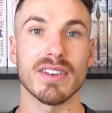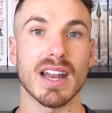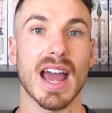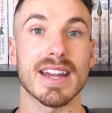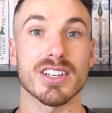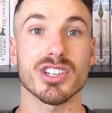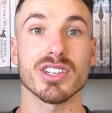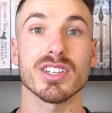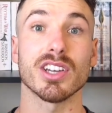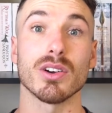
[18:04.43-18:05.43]
an
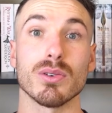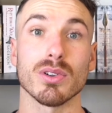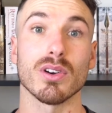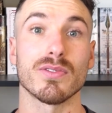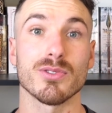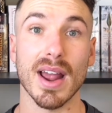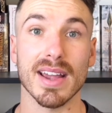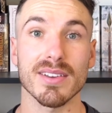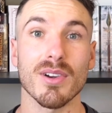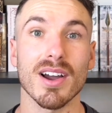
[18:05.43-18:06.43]
ancient guild of
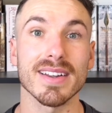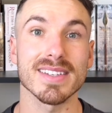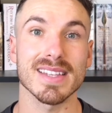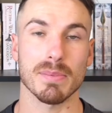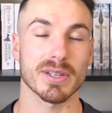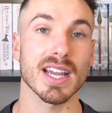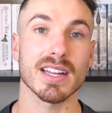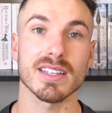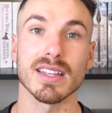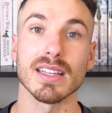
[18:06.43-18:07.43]
dragon riders that
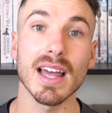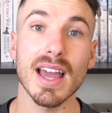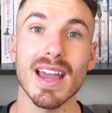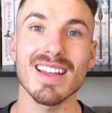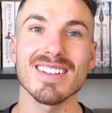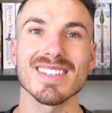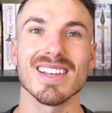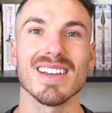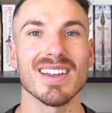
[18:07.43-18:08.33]
protected the lands